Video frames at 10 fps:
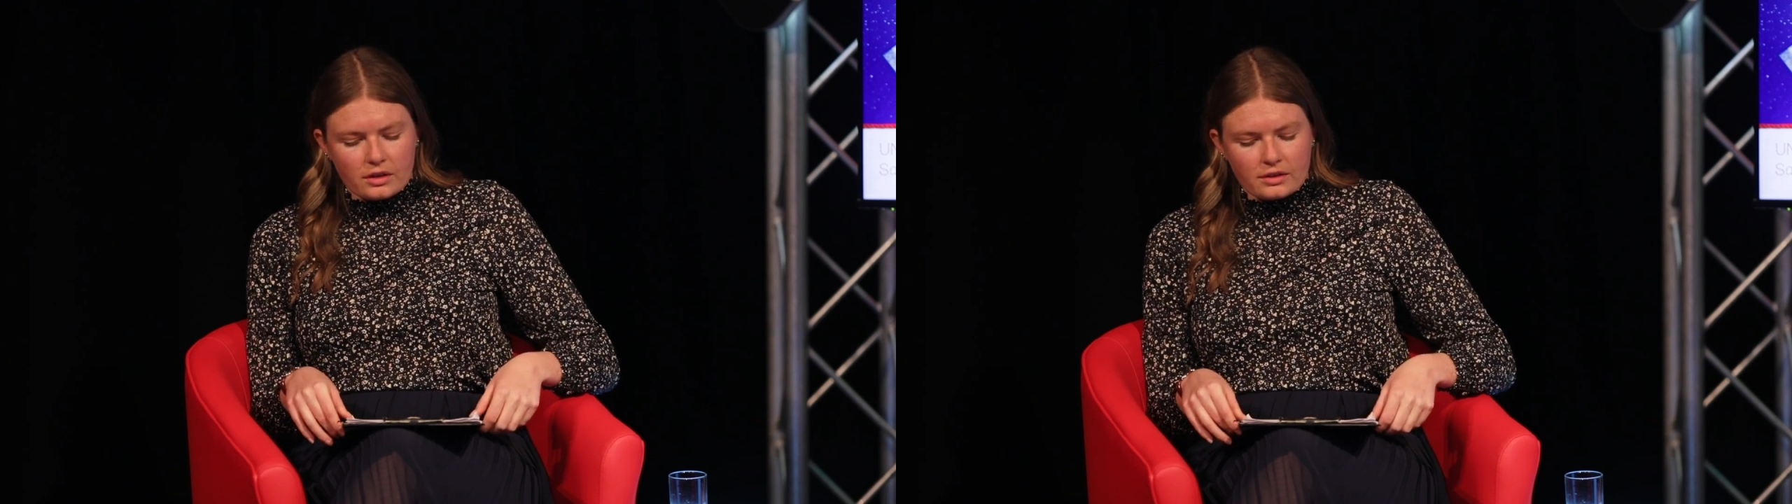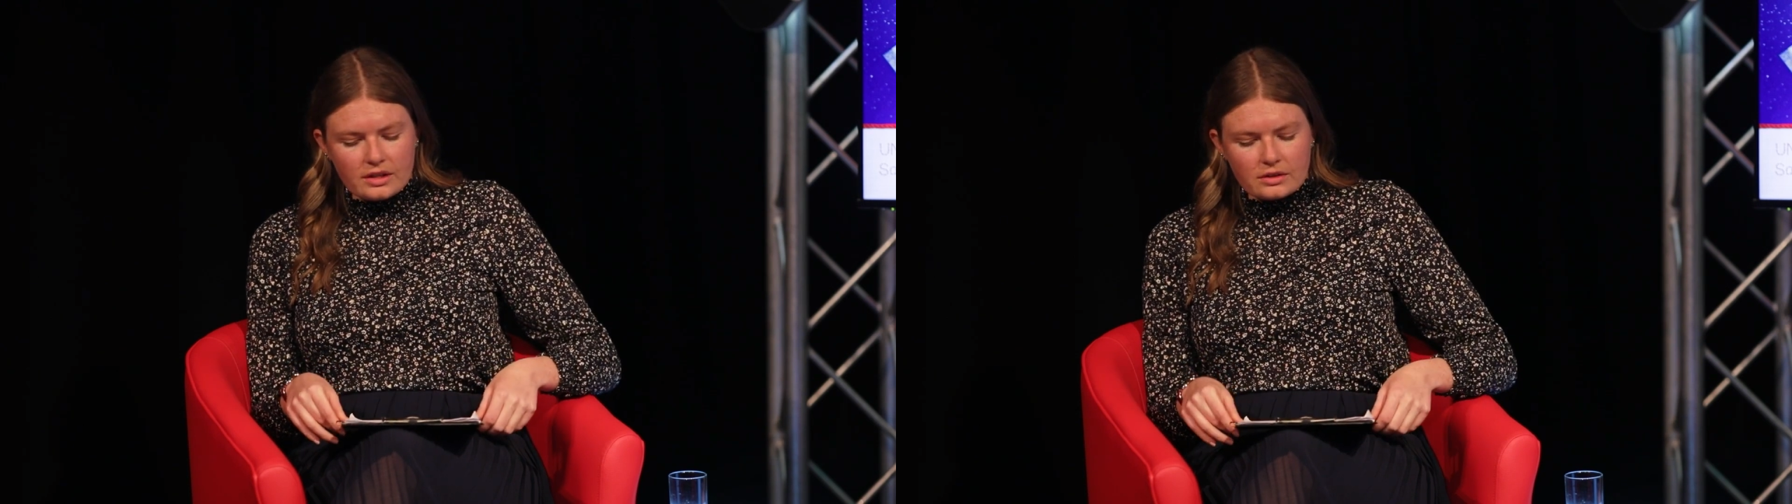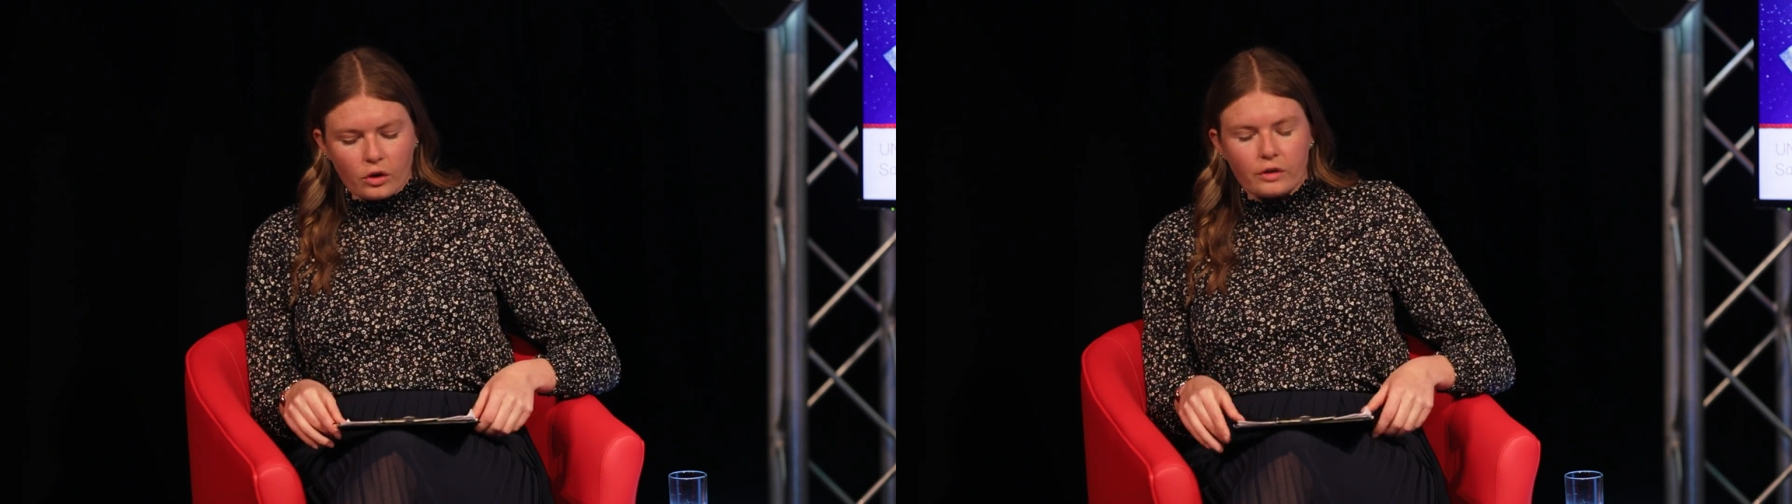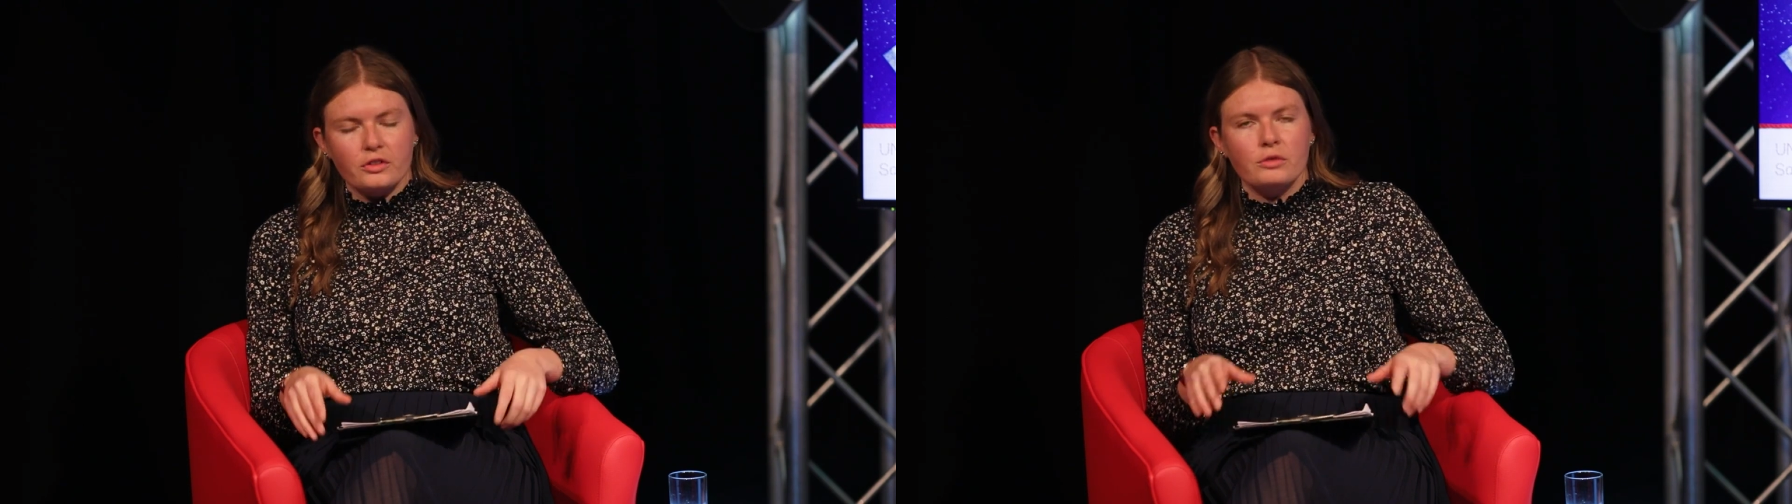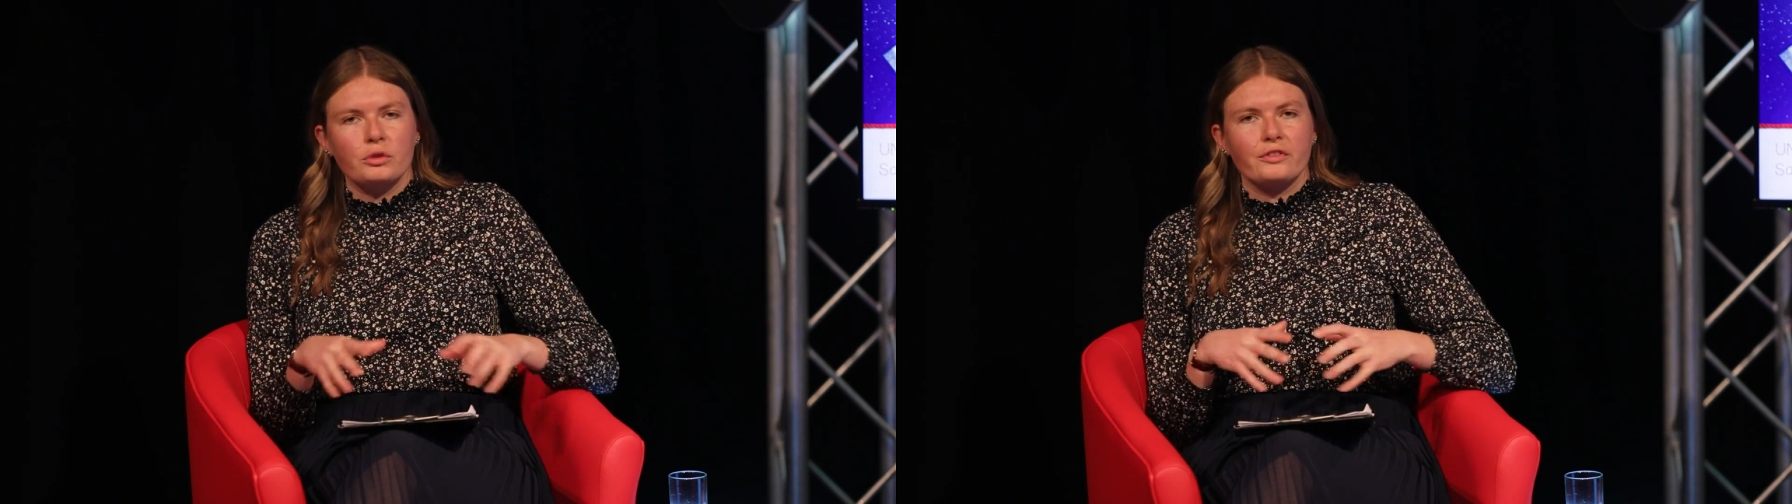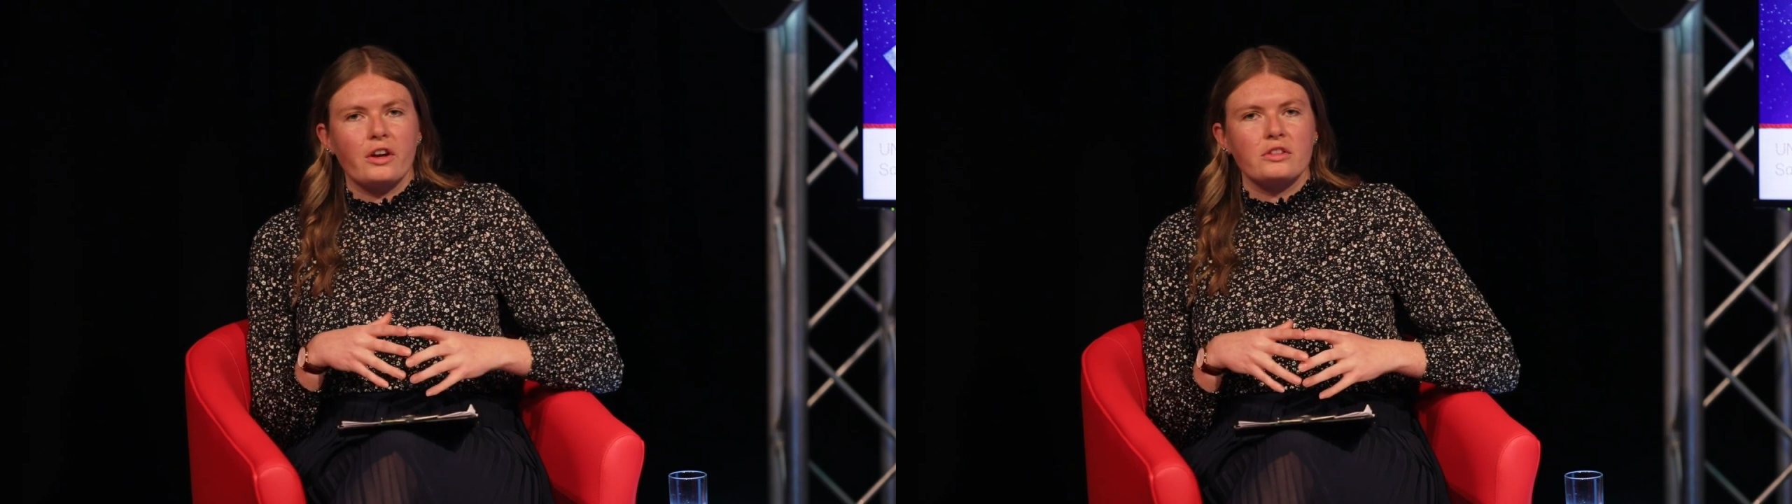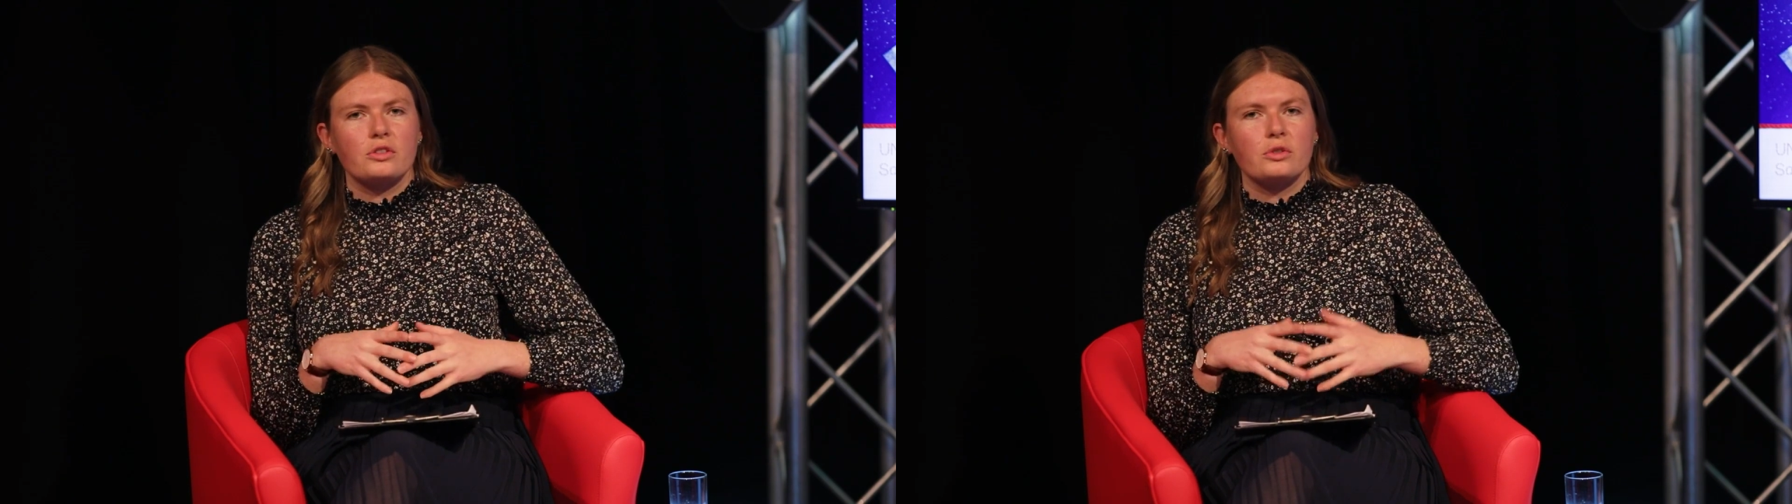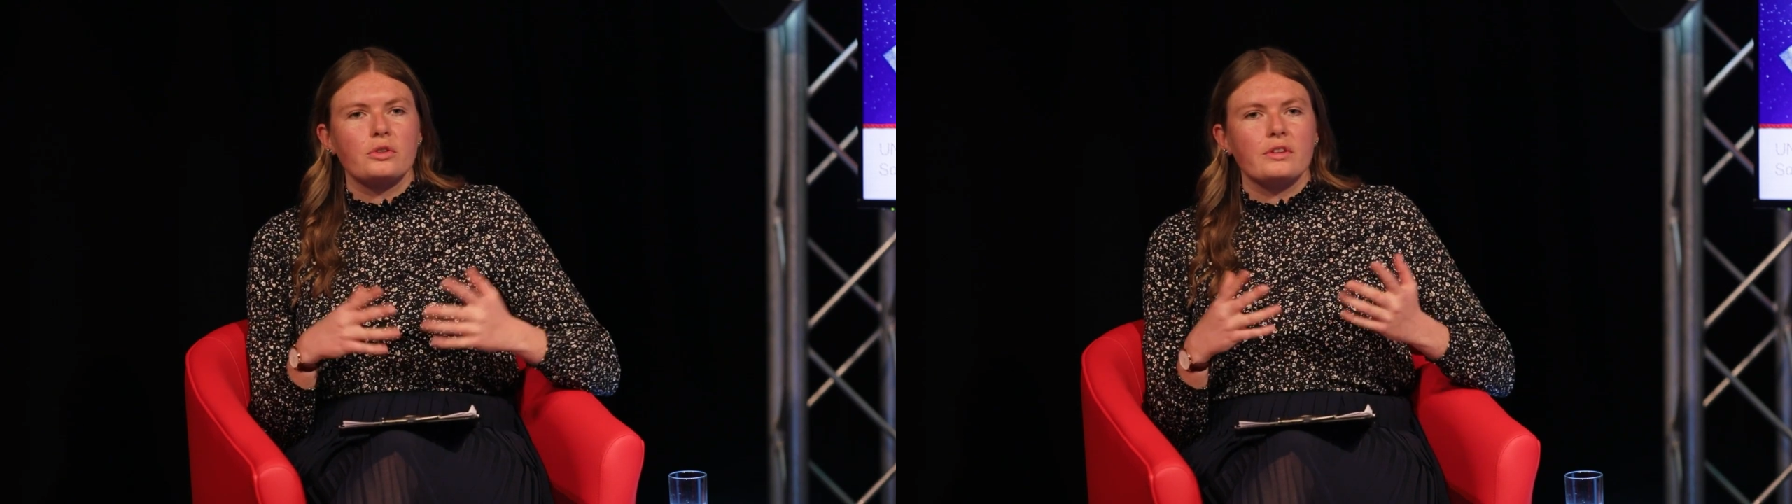These are often referred
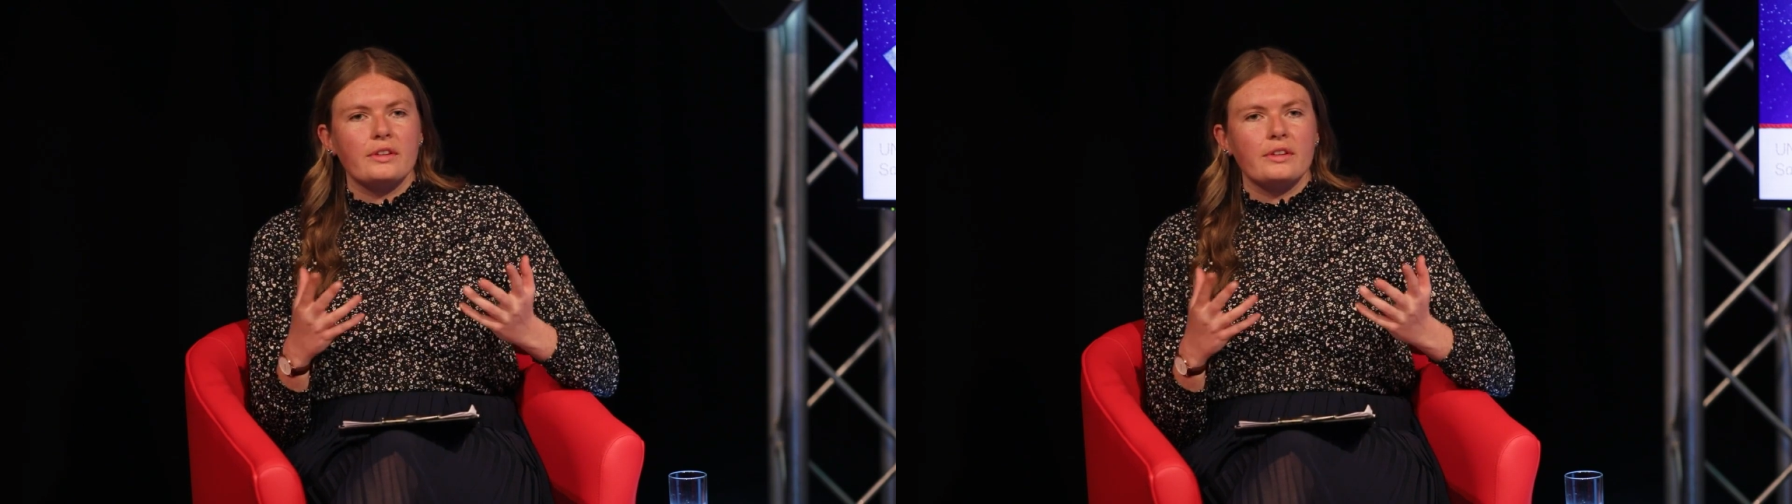to